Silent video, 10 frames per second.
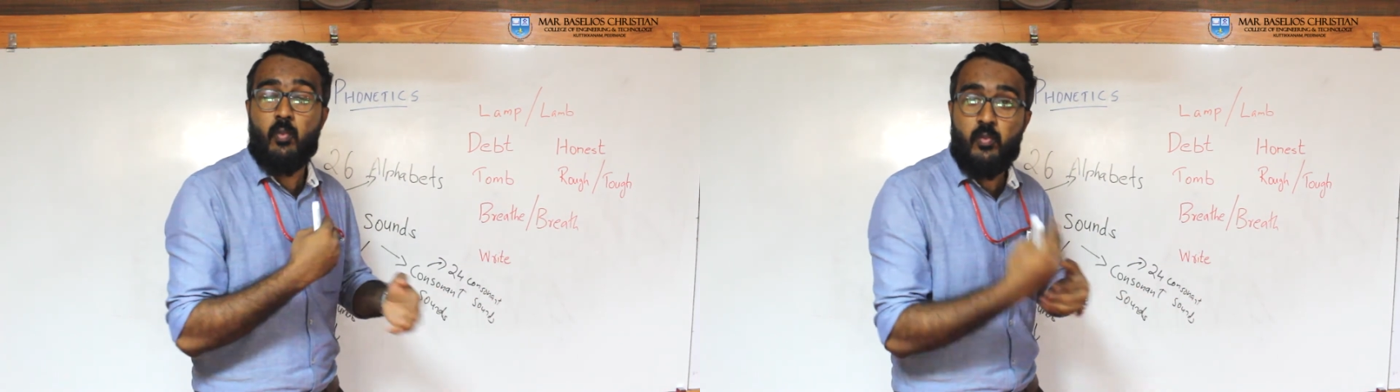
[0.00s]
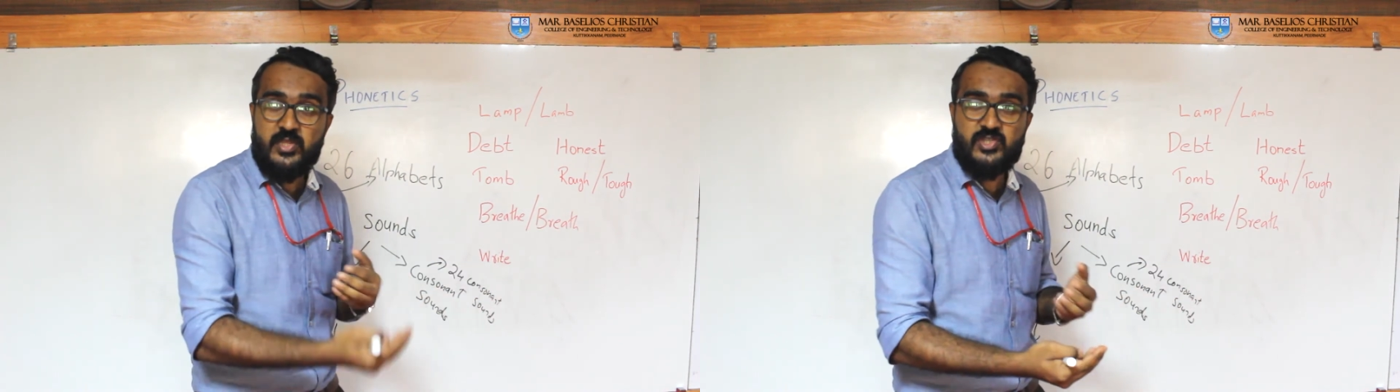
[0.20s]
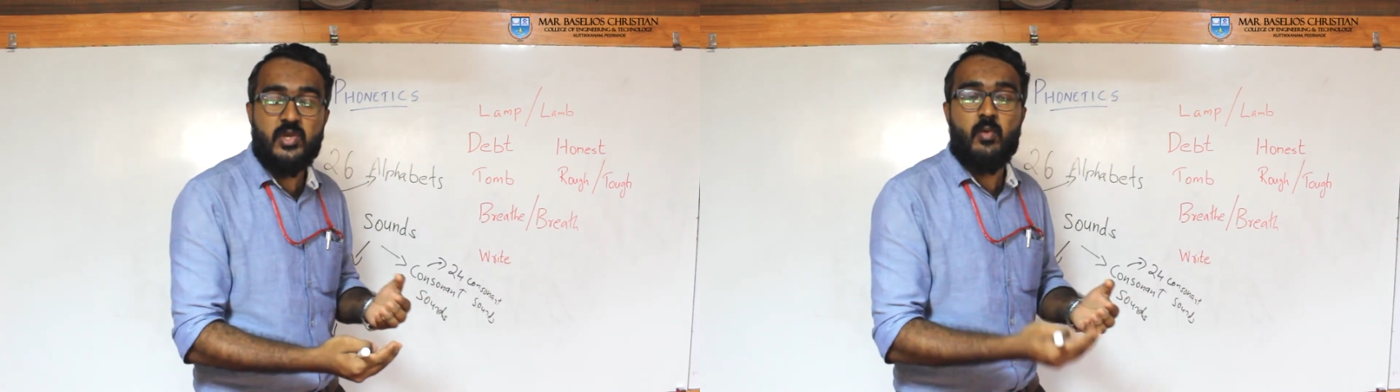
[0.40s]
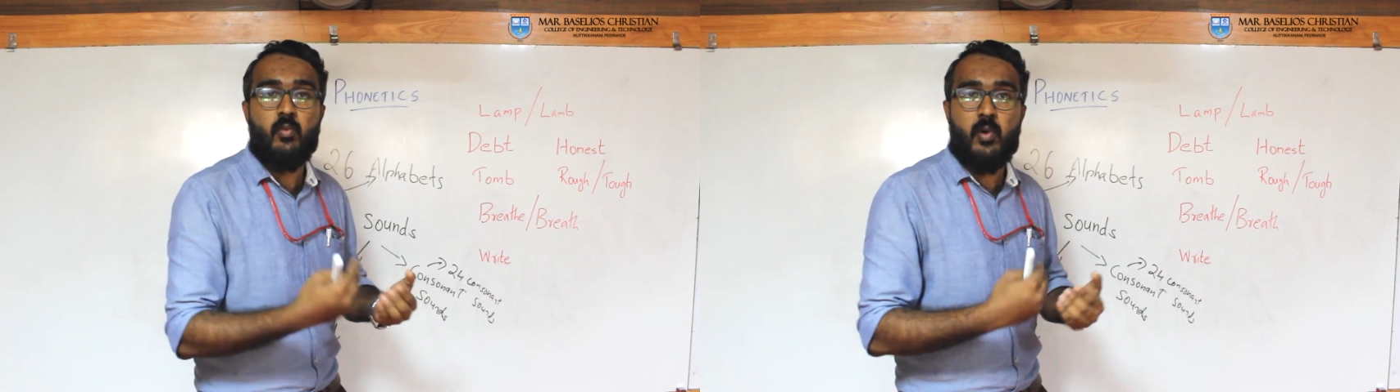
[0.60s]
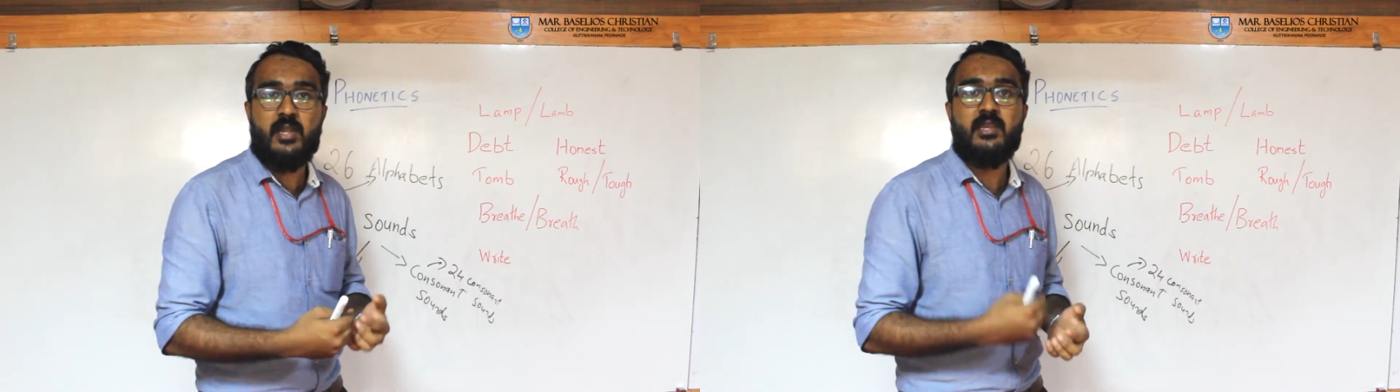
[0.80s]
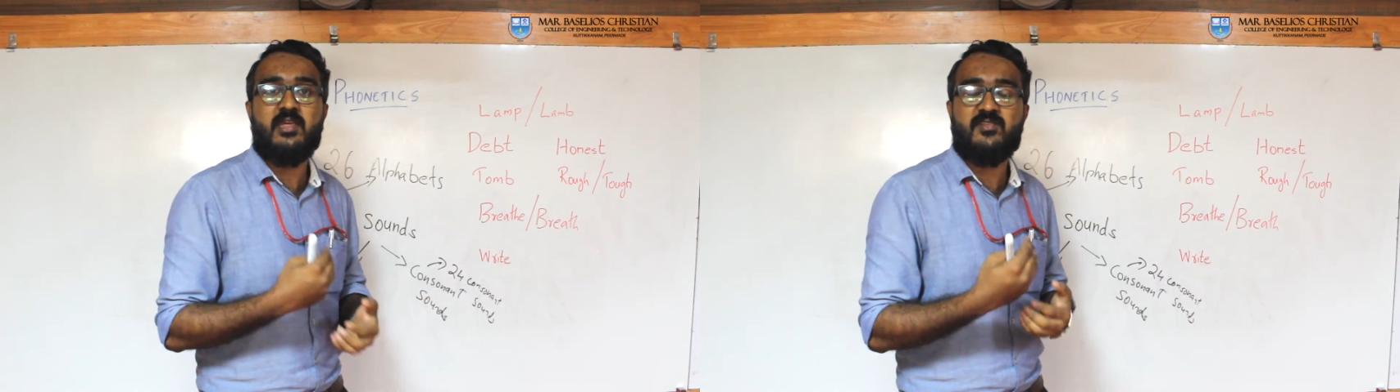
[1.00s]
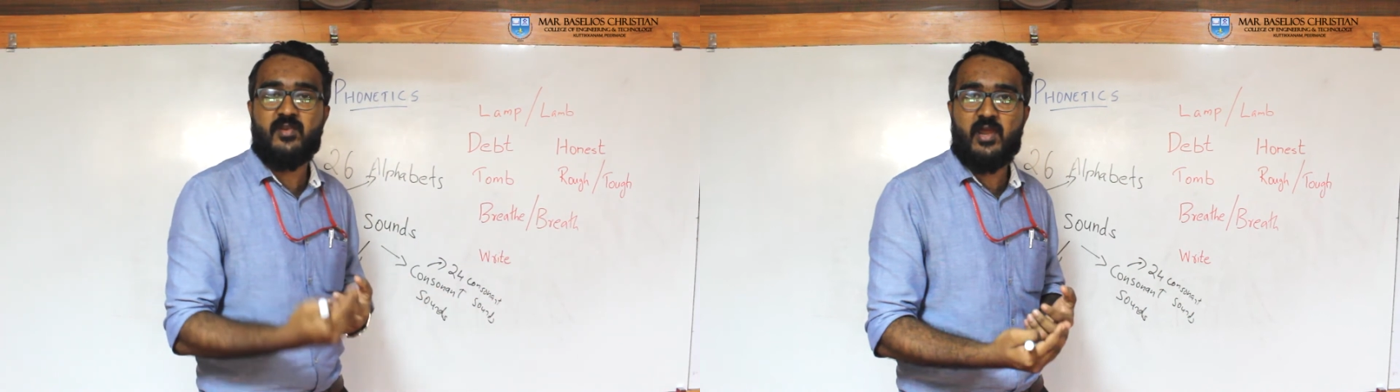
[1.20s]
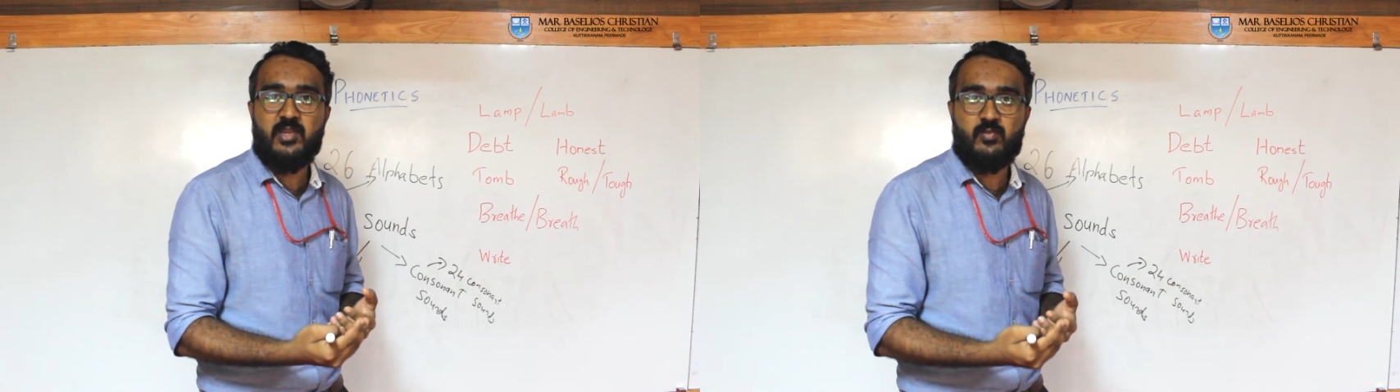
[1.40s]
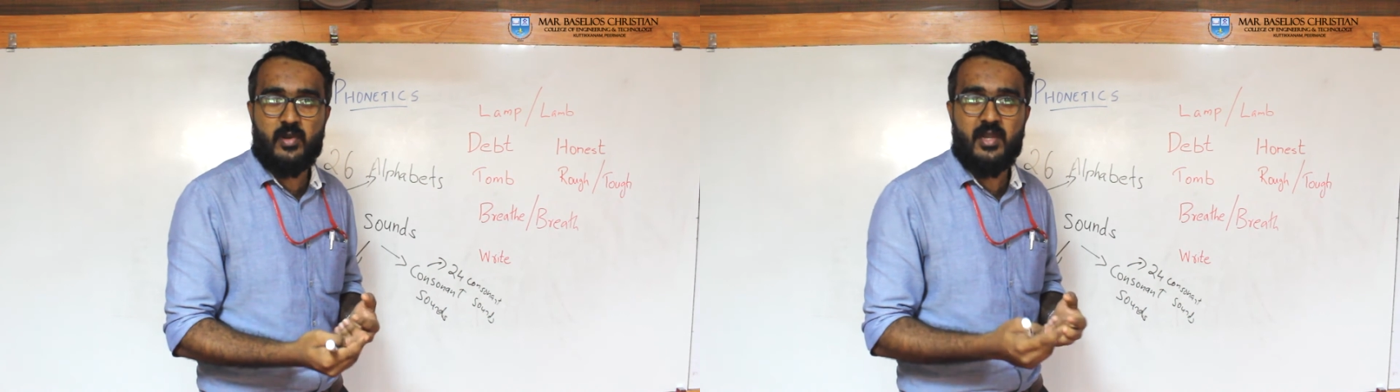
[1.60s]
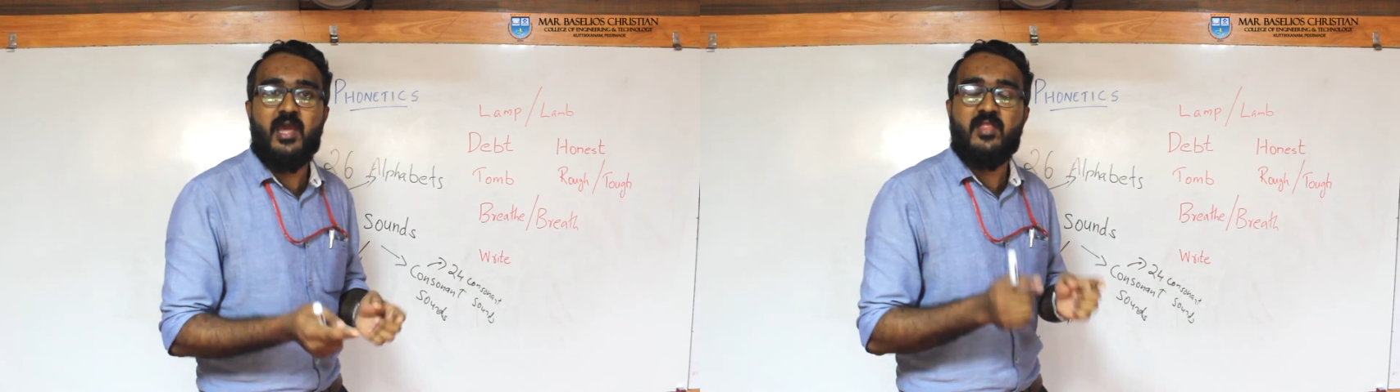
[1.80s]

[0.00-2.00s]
Which one is the right one?